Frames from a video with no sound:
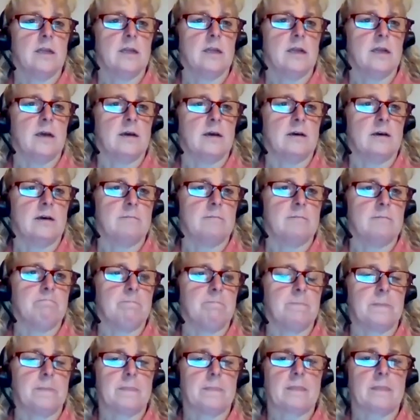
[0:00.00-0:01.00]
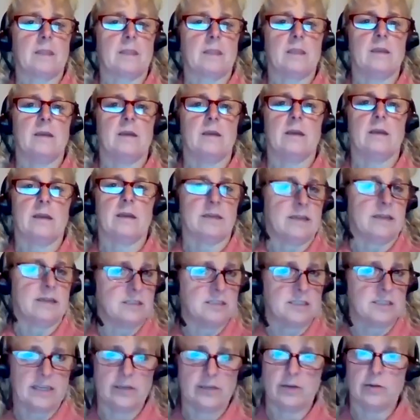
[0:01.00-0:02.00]
and
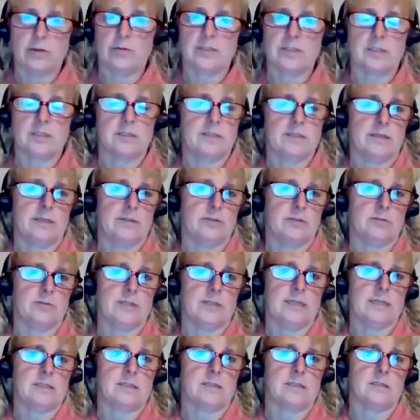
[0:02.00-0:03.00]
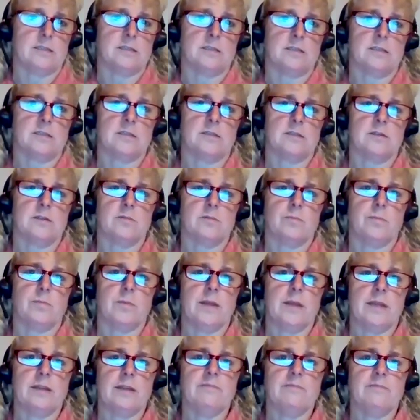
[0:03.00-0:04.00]
continue as a 10-year license. The
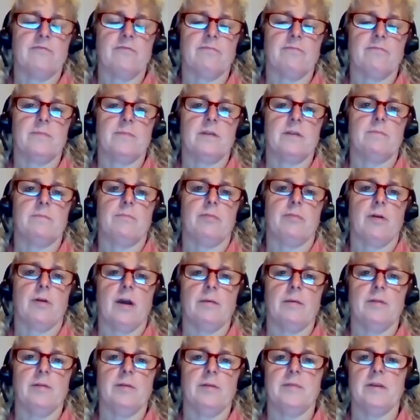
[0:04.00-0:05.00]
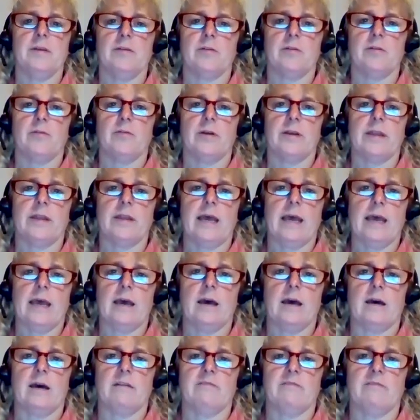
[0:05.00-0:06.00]
problem that you're going to
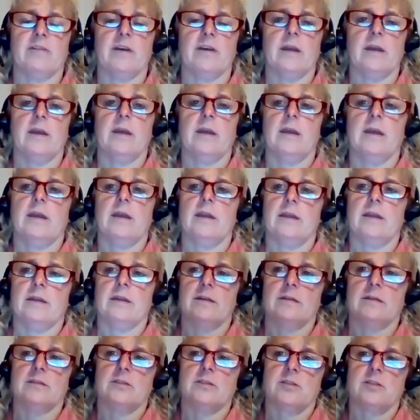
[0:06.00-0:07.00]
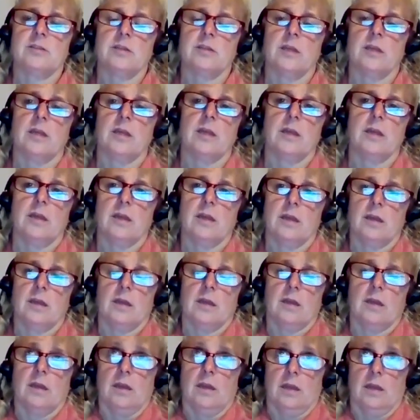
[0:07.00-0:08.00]
have is
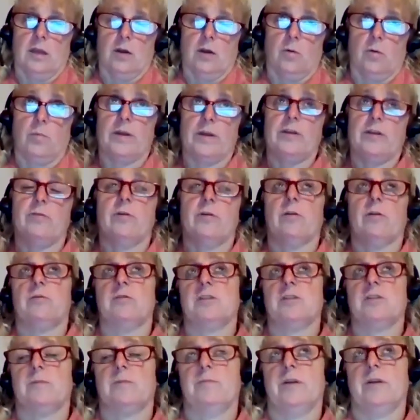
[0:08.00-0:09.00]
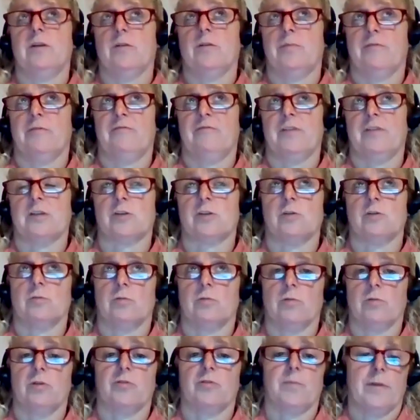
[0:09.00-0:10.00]
when you go to submit your professional
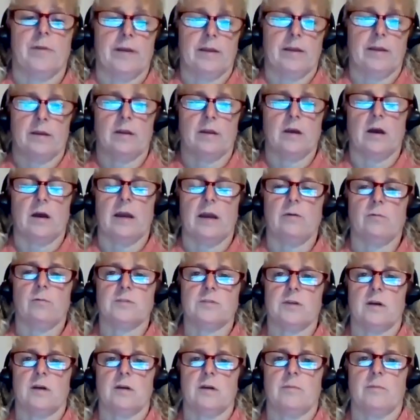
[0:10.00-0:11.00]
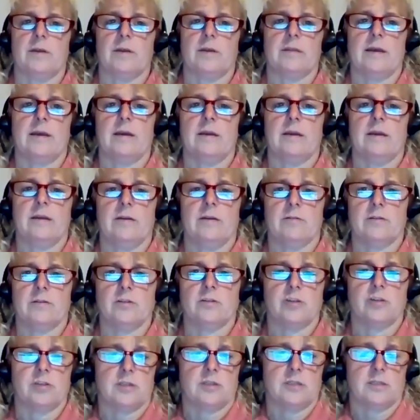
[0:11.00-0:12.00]
growth plan, and I will talk about that here
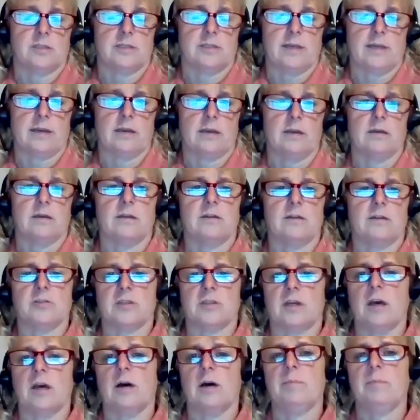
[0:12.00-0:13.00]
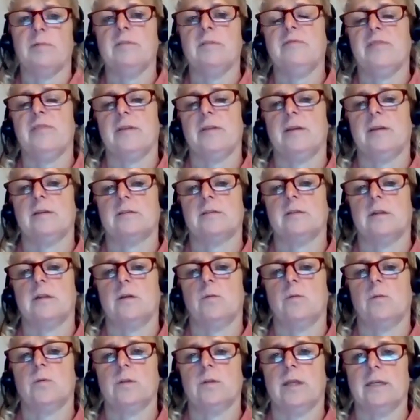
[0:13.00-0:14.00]
in just a second. There's a couple of things that
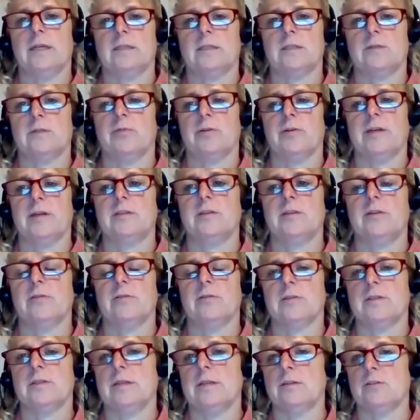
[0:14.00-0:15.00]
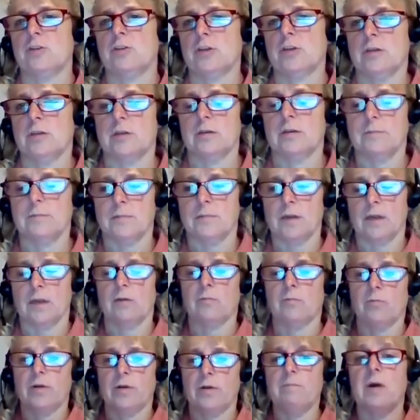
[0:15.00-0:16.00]
I would like to bring to your attention.
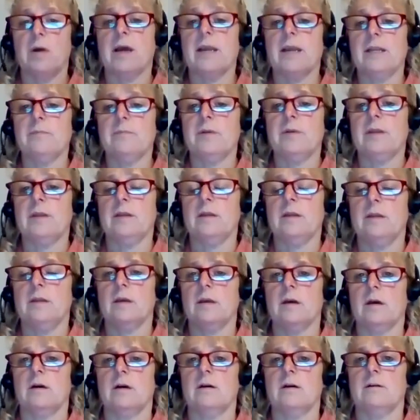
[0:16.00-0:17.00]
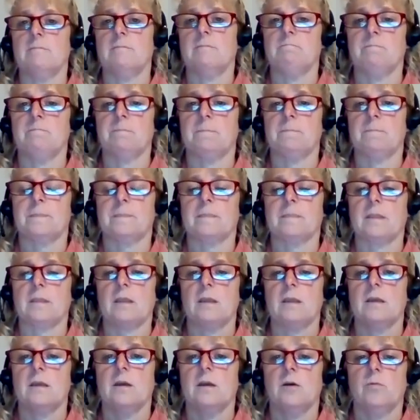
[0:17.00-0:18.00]
Remind me
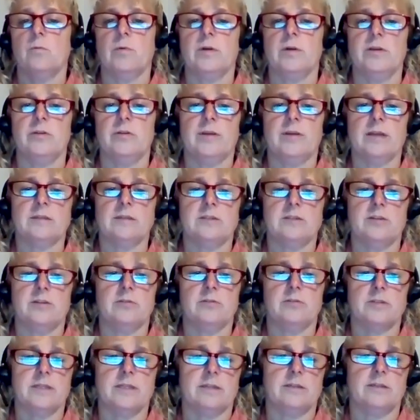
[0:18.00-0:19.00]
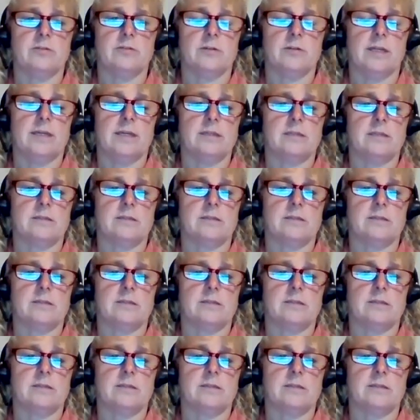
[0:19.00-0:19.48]
when you get to your 10-year license,